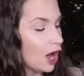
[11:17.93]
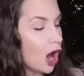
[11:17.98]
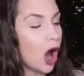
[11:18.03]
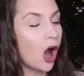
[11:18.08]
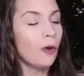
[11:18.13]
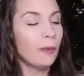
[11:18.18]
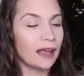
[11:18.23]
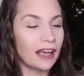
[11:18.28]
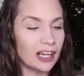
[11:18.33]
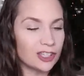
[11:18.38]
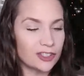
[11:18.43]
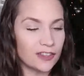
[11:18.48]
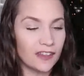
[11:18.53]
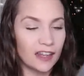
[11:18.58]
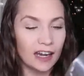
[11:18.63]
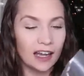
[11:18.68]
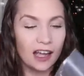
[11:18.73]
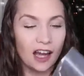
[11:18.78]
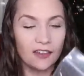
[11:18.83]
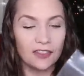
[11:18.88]
Oh my gosh, and
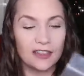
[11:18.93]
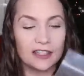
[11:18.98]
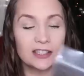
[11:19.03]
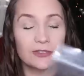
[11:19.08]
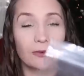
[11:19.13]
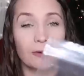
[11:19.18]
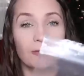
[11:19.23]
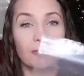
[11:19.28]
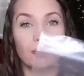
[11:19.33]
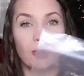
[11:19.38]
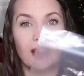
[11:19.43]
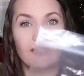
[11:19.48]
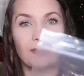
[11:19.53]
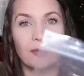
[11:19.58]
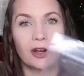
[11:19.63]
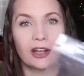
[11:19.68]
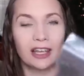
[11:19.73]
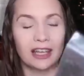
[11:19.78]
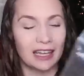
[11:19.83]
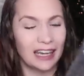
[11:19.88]
then I got this from Thrive
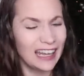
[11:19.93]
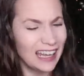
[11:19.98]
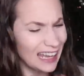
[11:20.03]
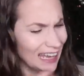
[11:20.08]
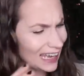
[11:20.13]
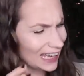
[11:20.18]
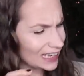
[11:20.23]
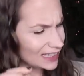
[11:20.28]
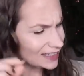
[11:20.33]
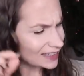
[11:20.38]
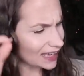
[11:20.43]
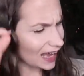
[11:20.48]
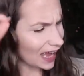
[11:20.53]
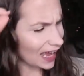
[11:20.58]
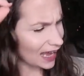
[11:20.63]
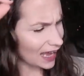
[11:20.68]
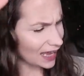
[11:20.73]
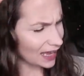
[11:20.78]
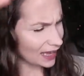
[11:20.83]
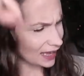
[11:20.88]
Market. It's
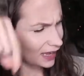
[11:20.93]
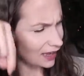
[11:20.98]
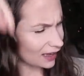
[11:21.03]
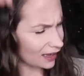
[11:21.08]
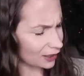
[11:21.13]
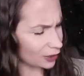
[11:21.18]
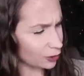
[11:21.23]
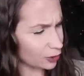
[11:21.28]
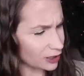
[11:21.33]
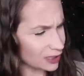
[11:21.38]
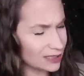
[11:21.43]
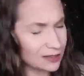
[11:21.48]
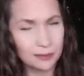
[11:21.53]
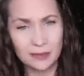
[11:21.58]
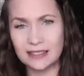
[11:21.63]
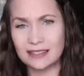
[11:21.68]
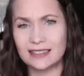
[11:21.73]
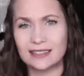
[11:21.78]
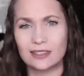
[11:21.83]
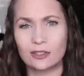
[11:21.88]
a uh,
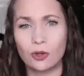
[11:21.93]
Christmas